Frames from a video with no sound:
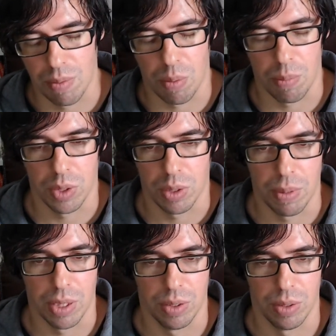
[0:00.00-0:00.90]
Very much
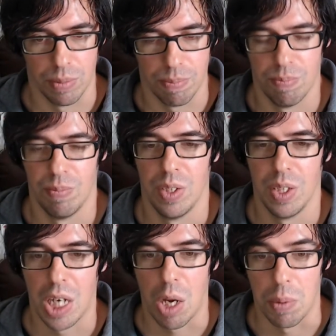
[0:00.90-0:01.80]
depends on
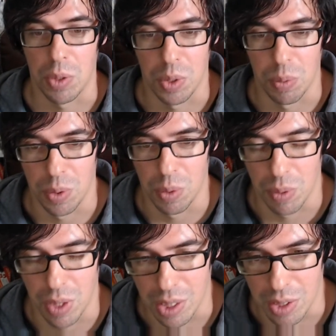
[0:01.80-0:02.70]
how much you would
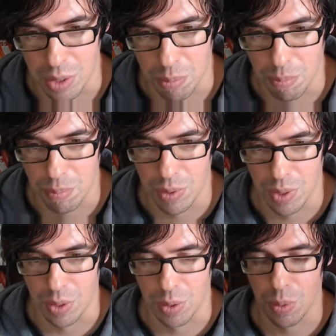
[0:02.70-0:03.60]
like to
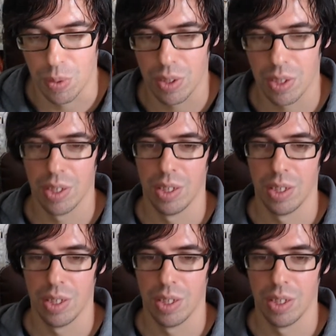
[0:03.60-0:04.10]
talk.